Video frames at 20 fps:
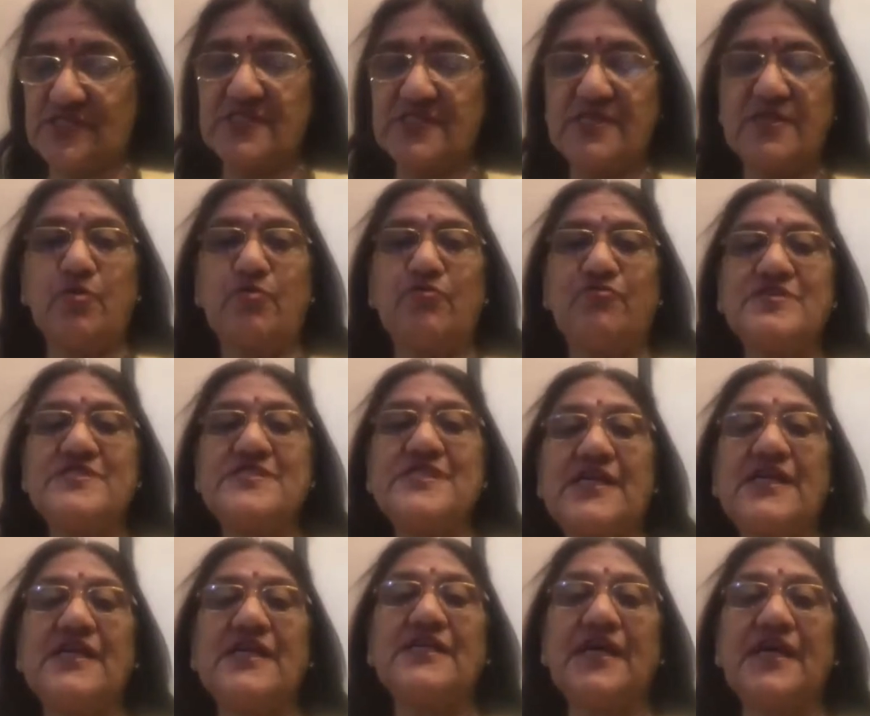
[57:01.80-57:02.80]
You know,
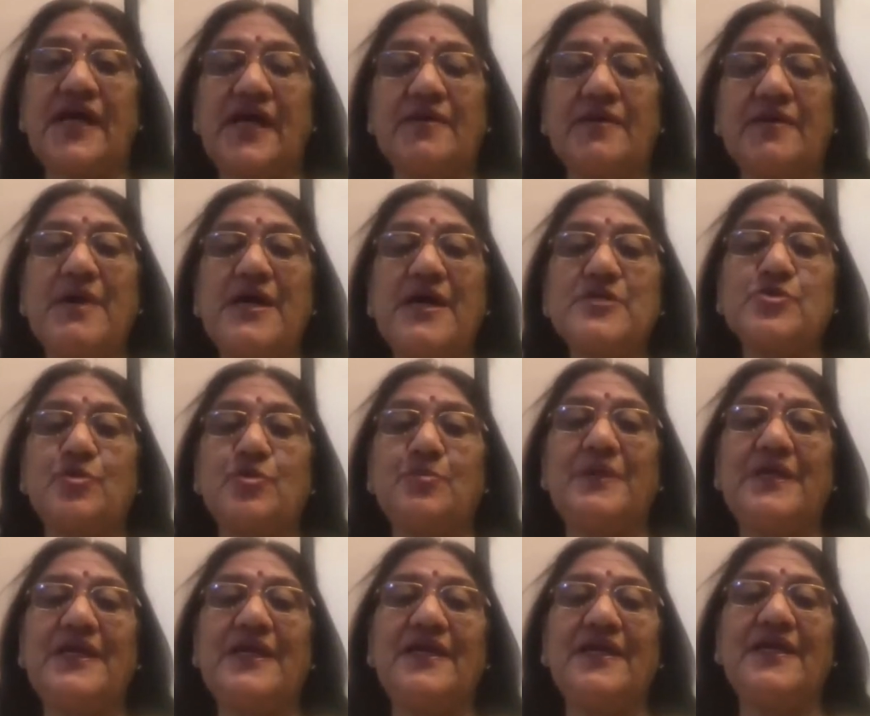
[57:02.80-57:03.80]
physical, the karma should
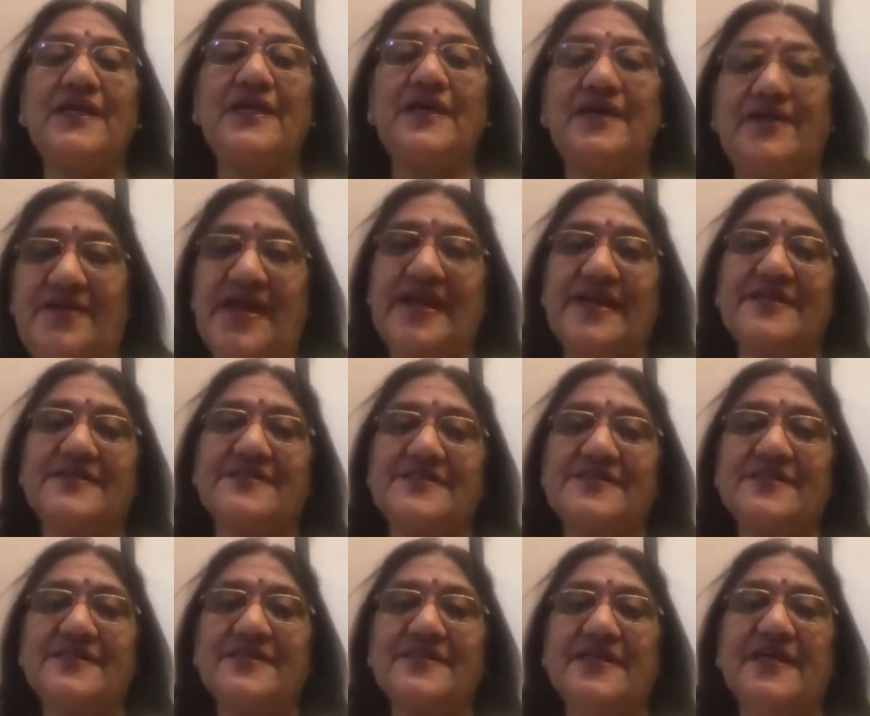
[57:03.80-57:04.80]
be correct.
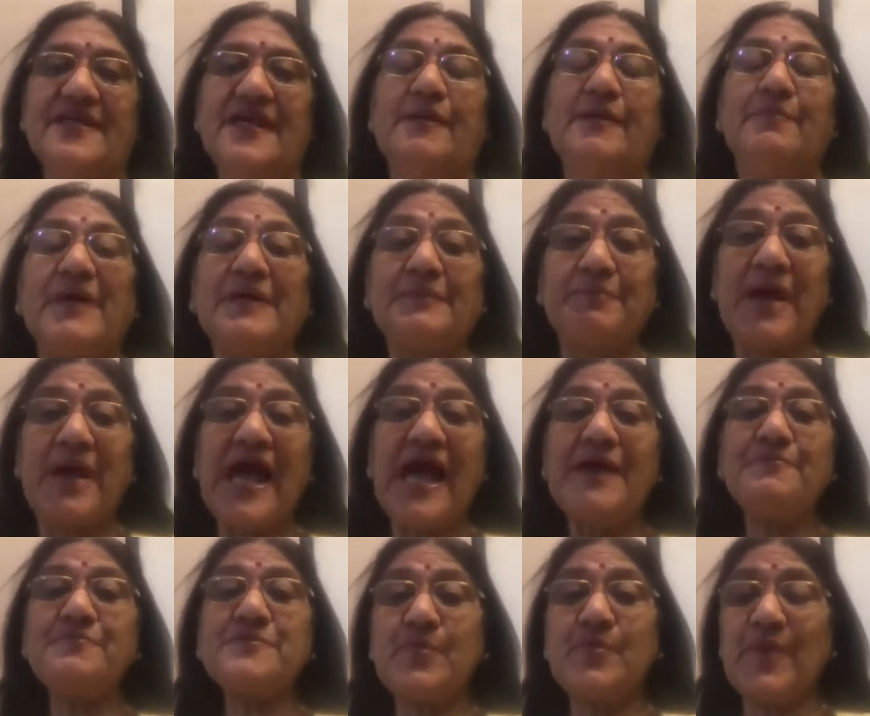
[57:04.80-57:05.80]
But
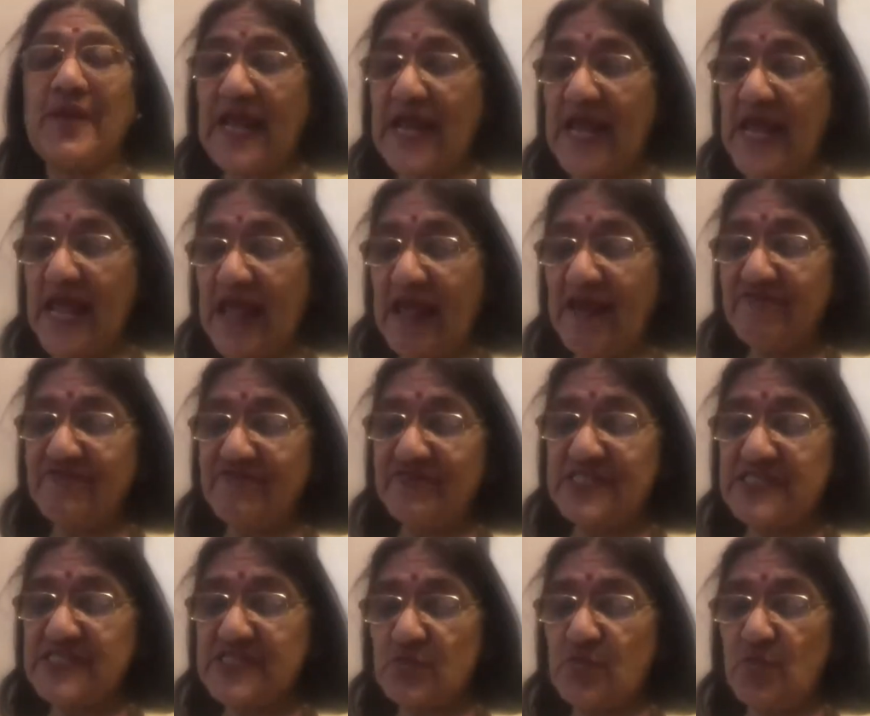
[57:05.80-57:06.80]
perhaps when I have
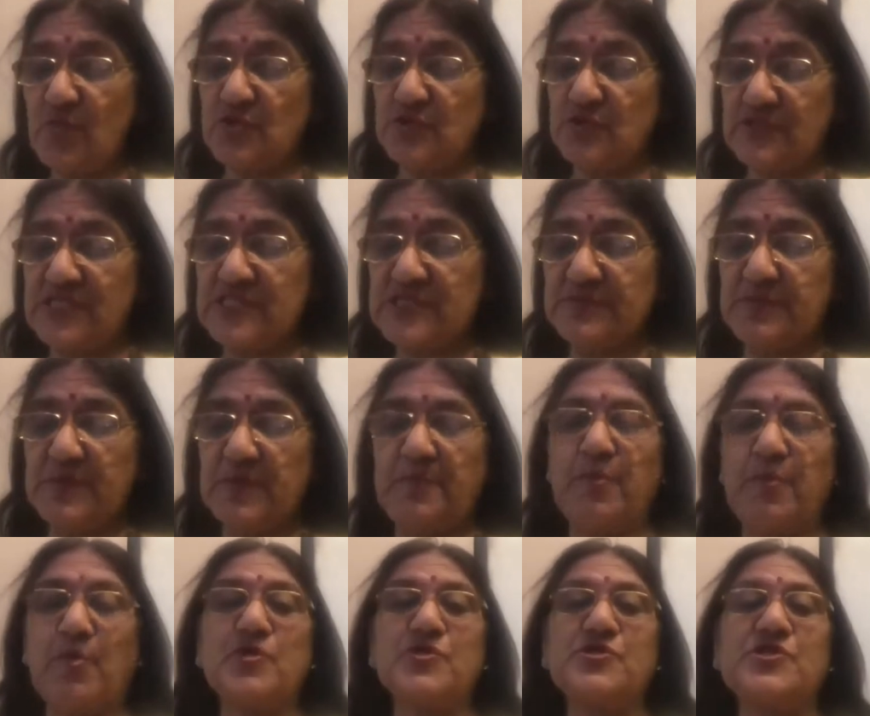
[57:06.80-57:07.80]
this quote, this
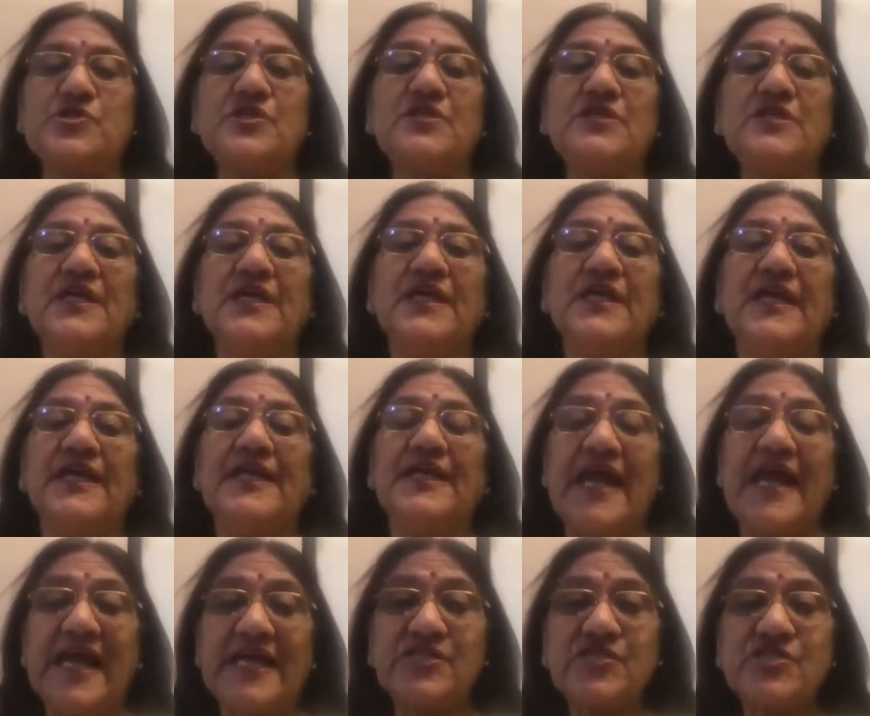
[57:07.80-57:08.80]
proportion,
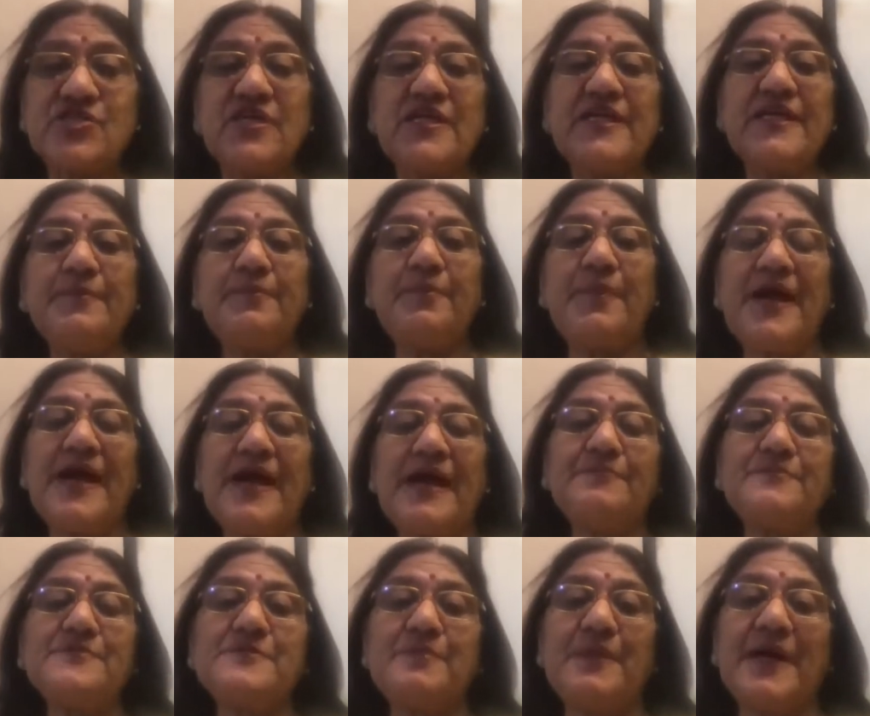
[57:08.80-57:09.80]
naturally, perhaps
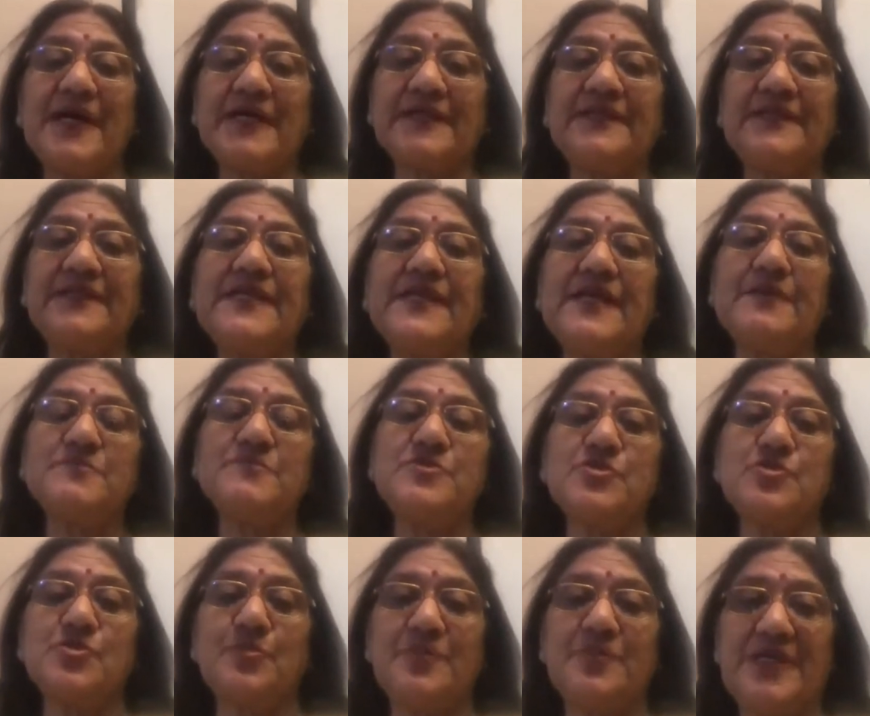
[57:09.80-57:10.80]
bhakti comes
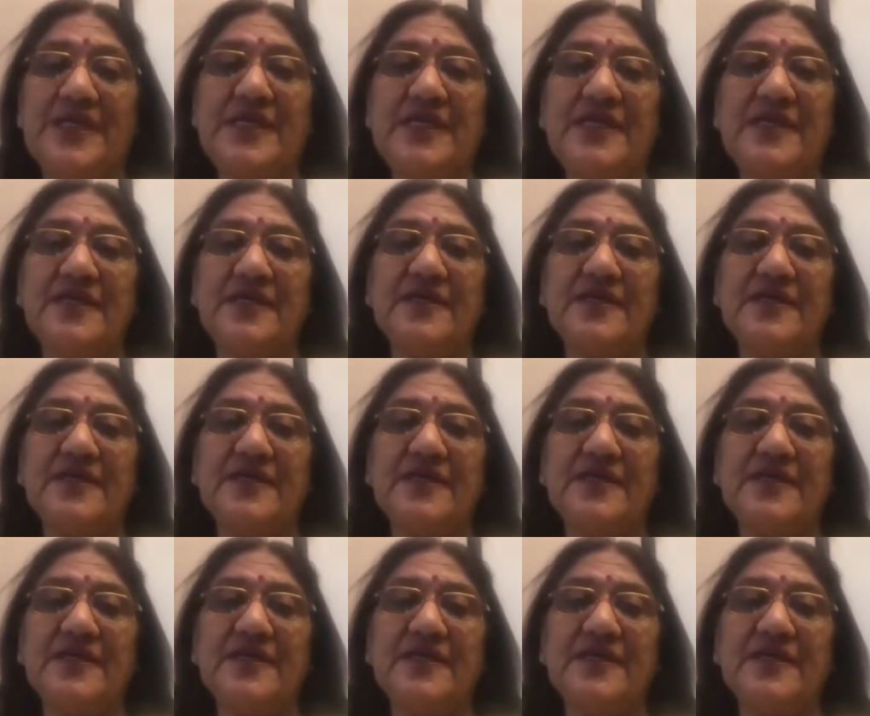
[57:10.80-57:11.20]
to me